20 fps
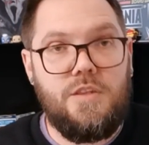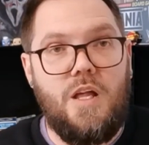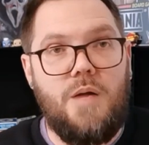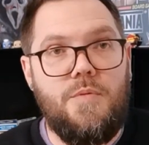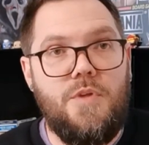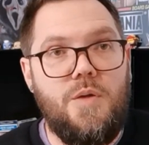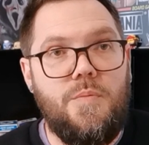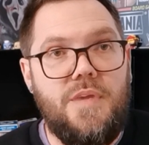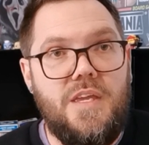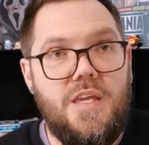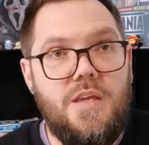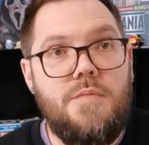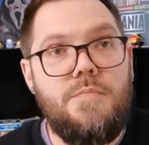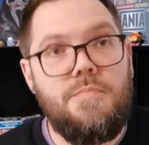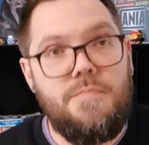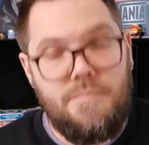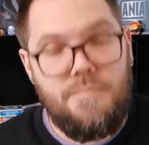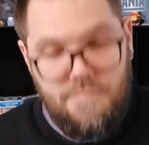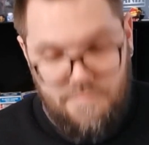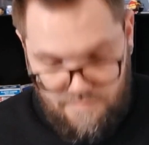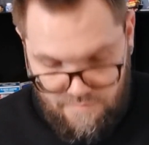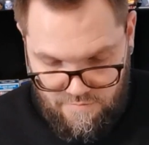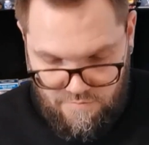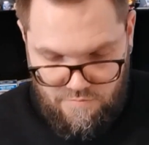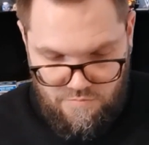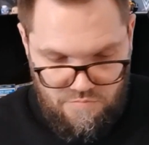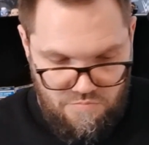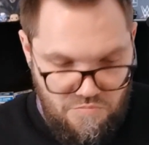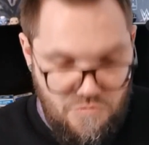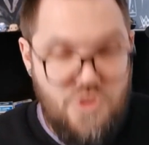WWE
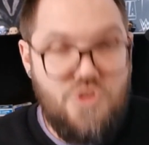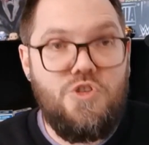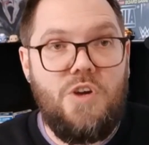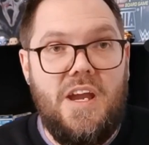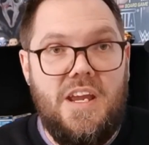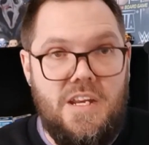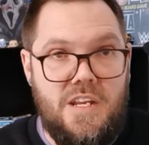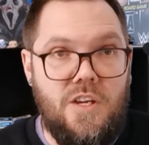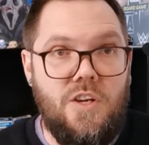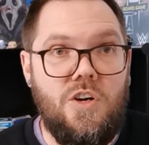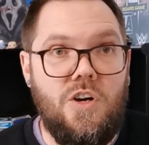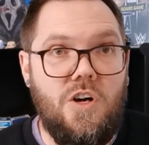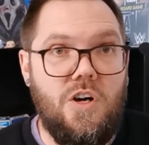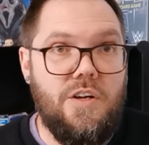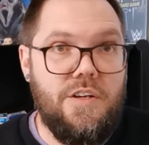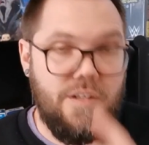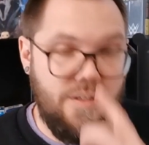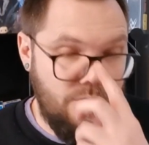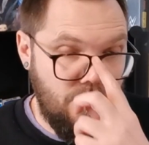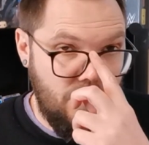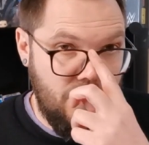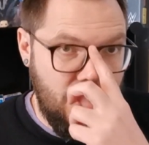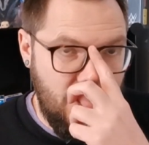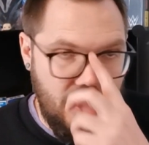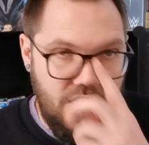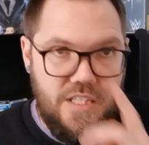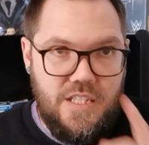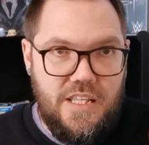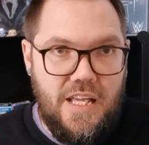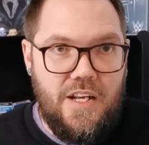trading card.
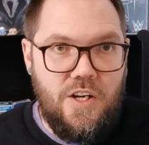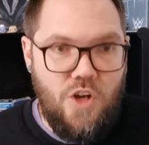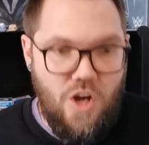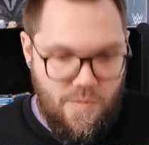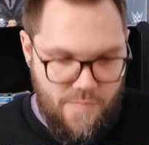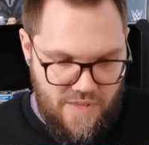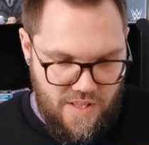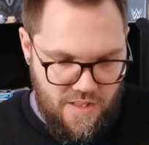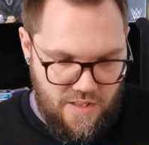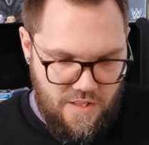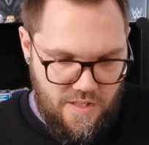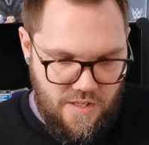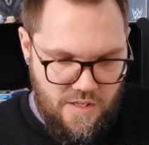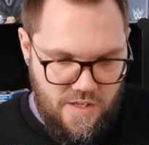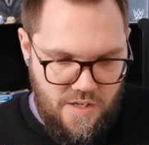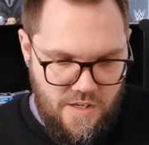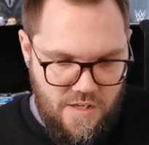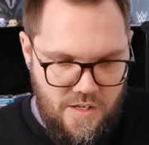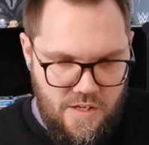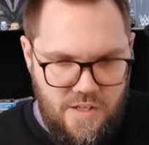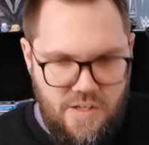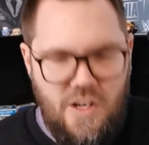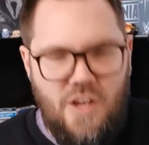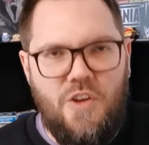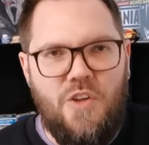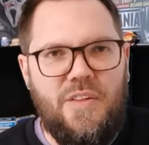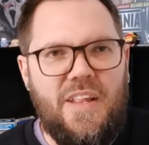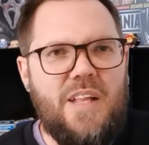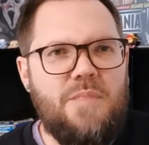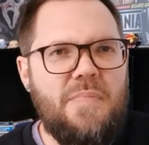Just that comment.
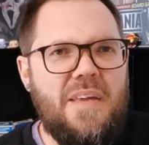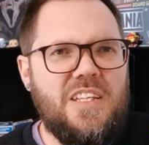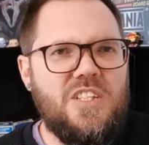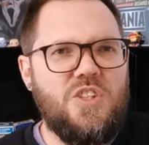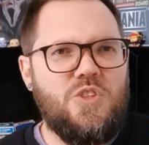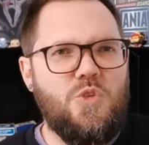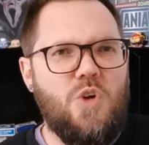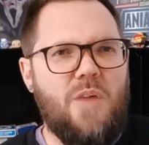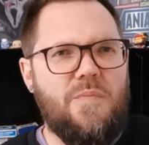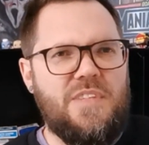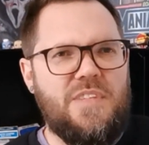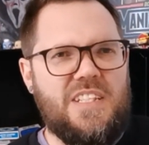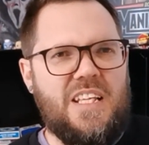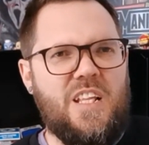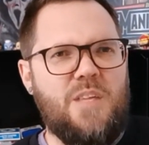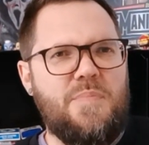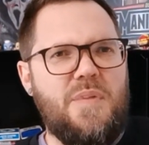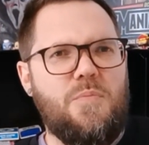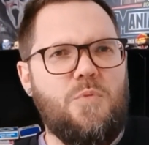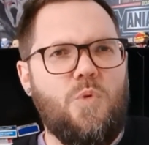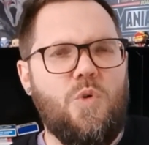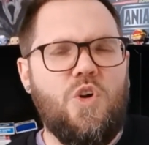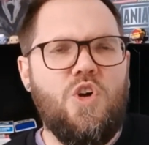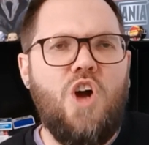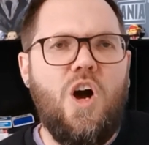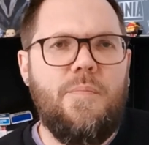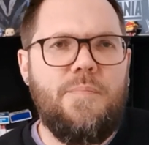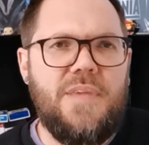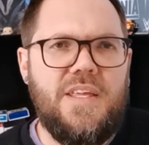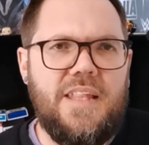No, that makes it too obvious. Other people will
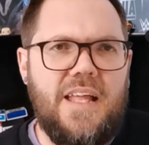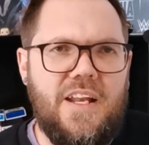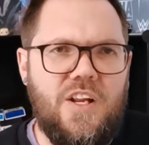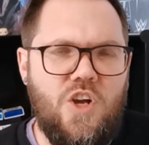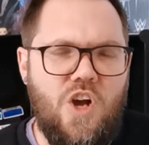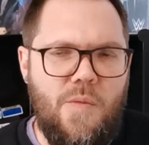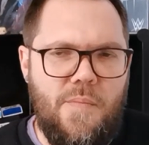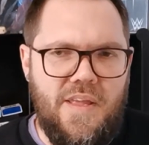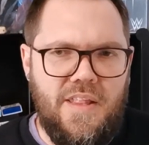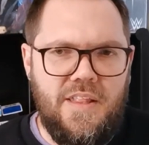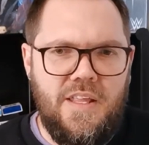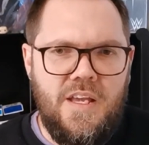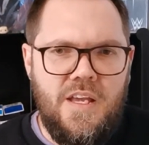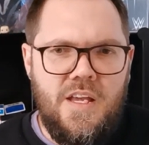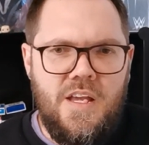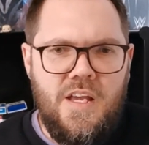copy that comment.